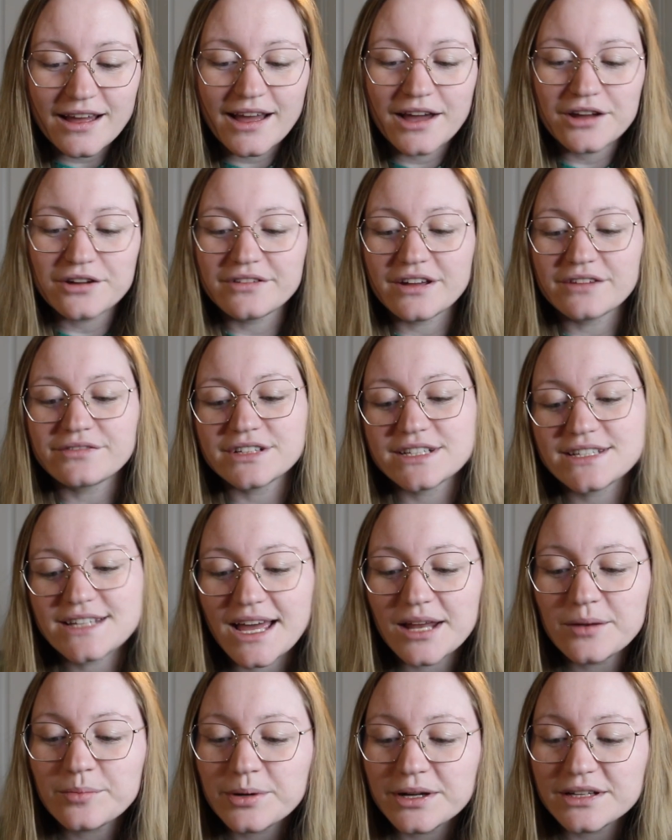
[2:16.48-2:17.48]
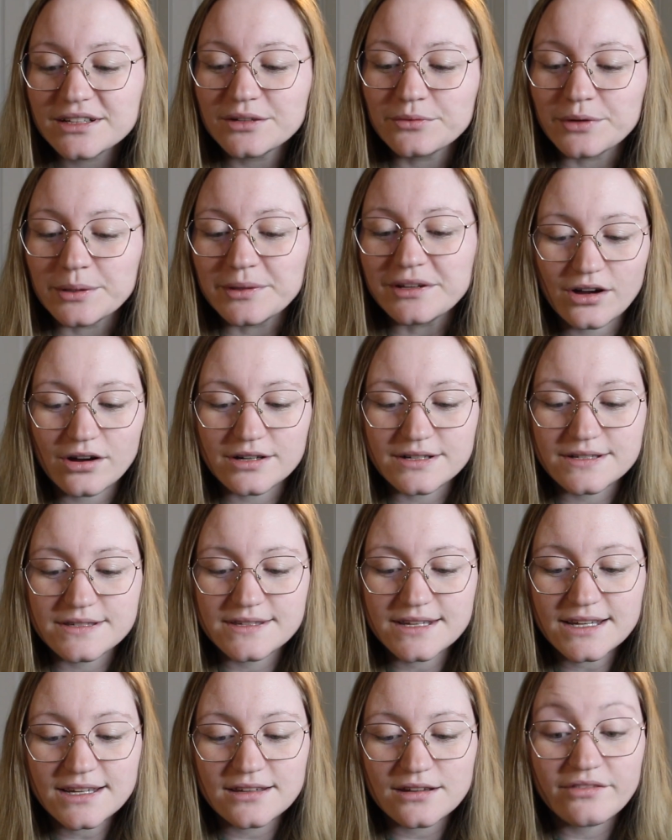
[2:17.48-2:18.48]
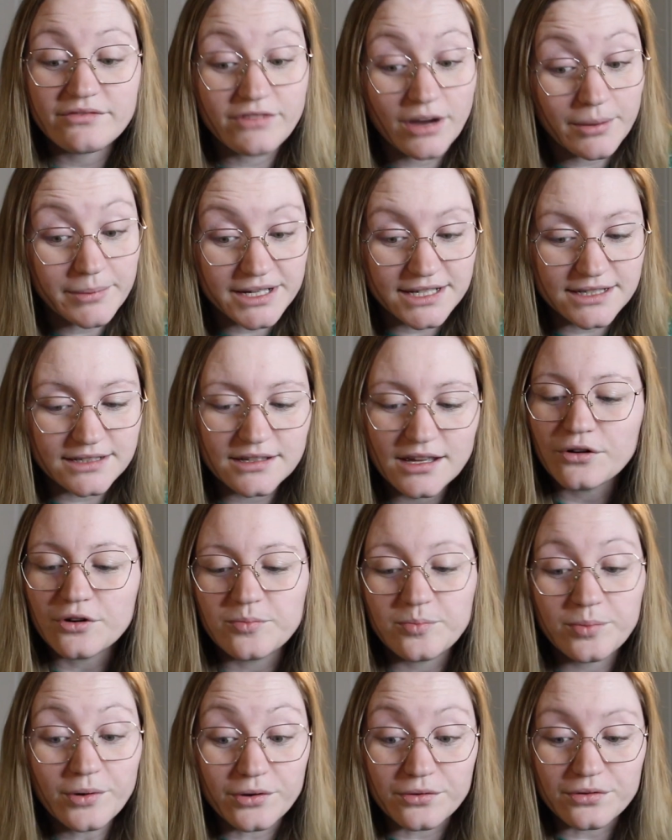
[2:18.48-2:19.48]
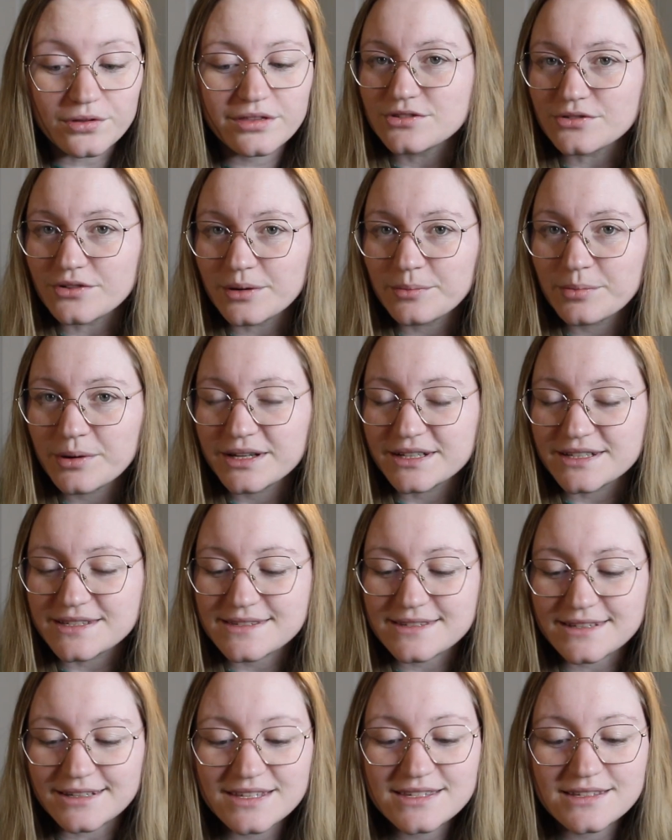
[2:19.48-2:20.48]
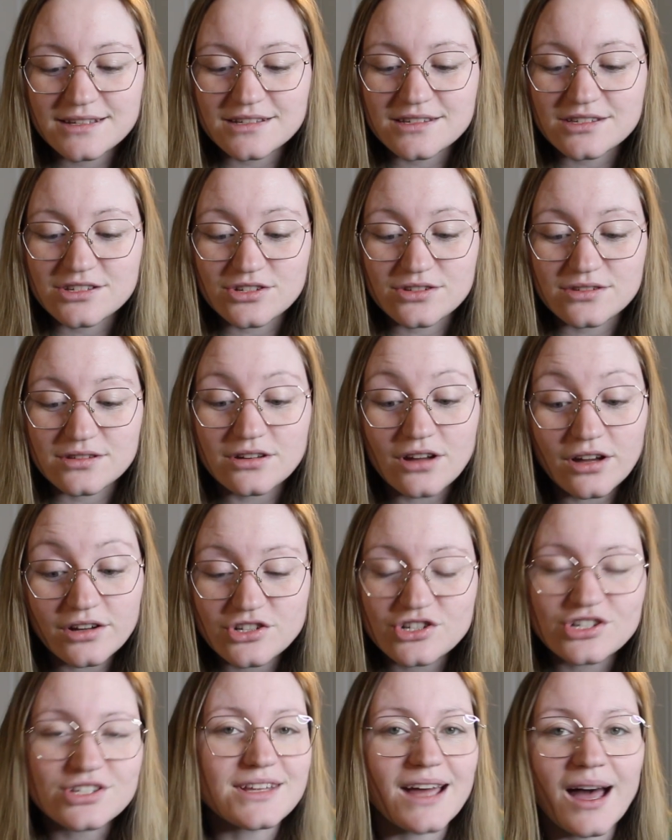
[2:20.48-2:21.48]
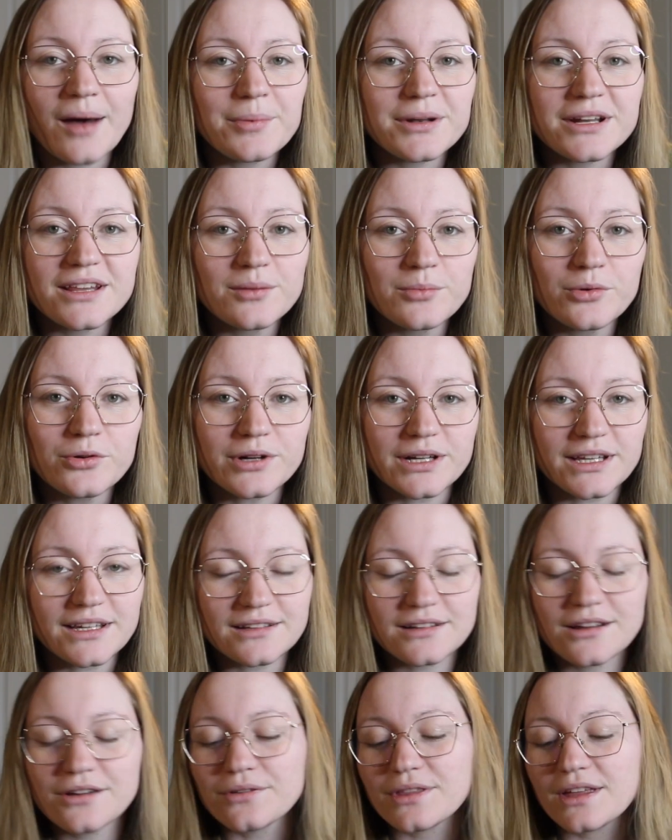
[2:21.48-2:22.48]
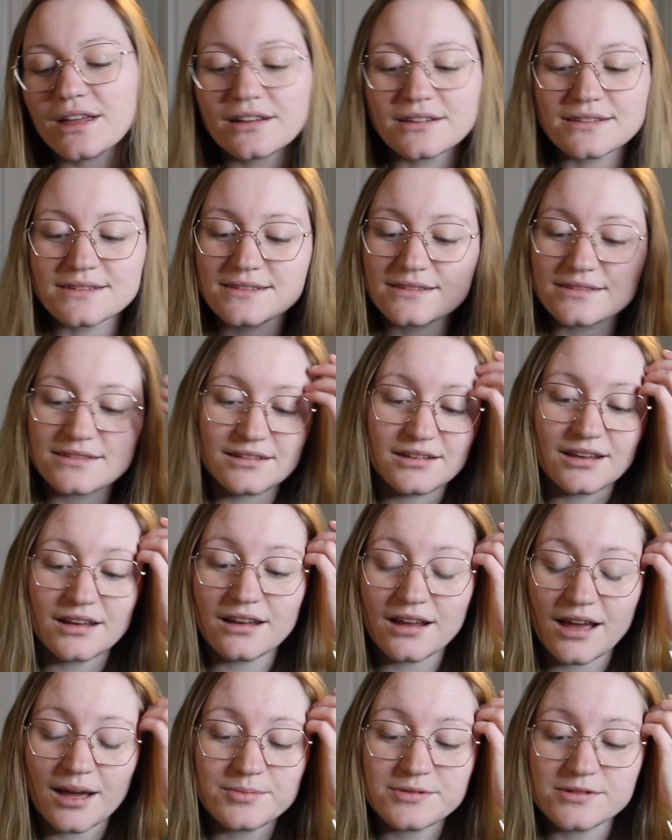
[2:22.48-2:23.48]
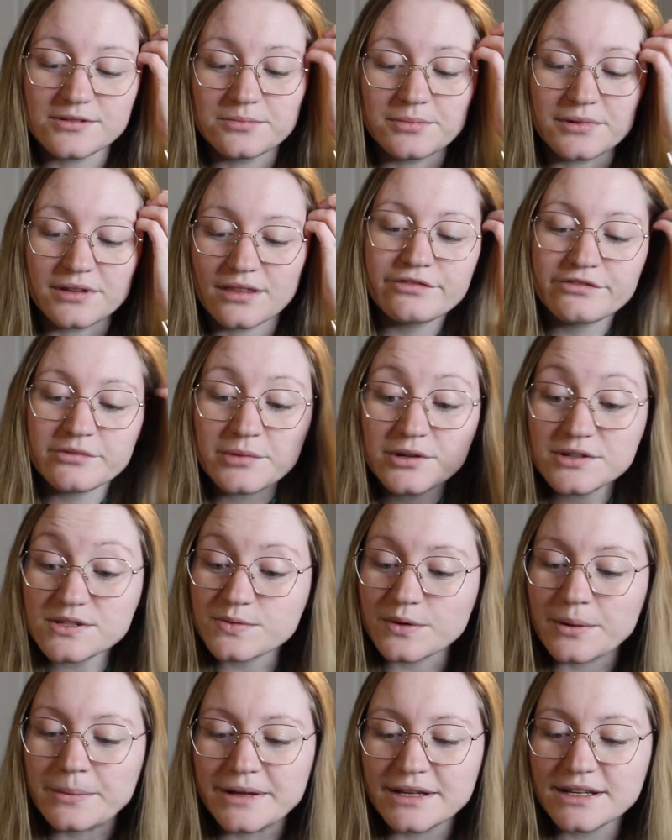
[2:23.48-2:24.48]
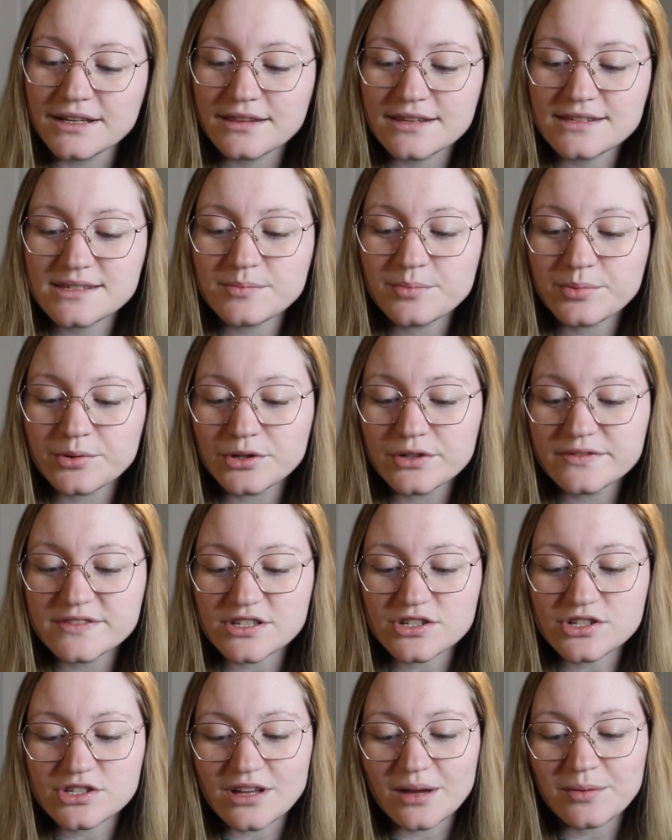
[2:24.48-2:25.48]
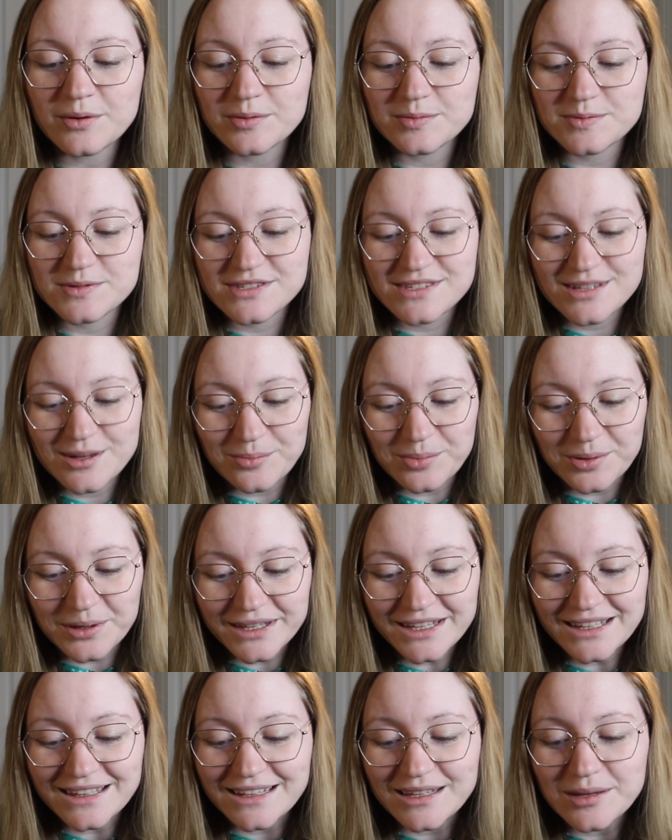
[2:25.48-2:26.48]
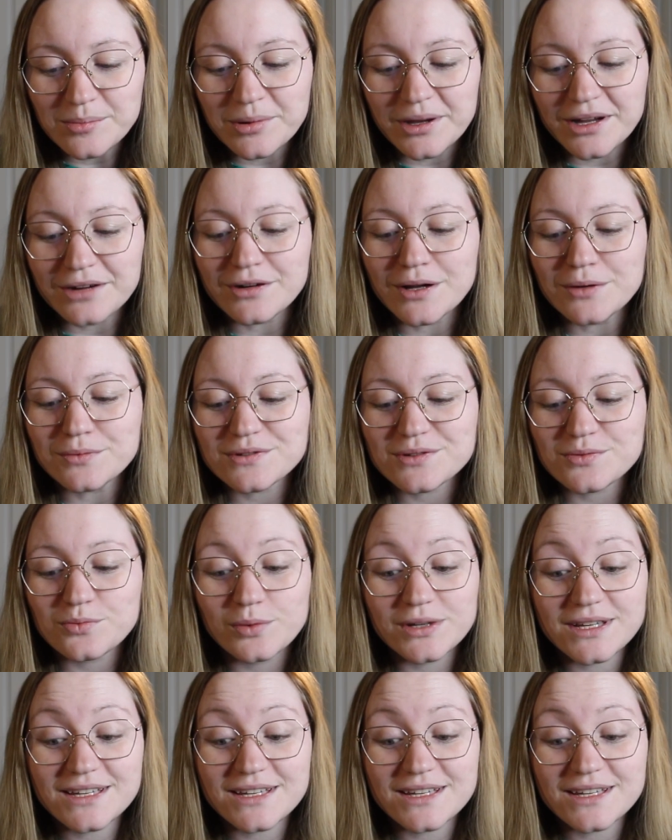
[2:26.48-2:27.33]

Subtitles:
out of every 10 pregnant women are sick, vomiting, or both during pregnancy. This does not just happen in the morning. No, that is an absolute myth. For most women, this improves their stocks completely by around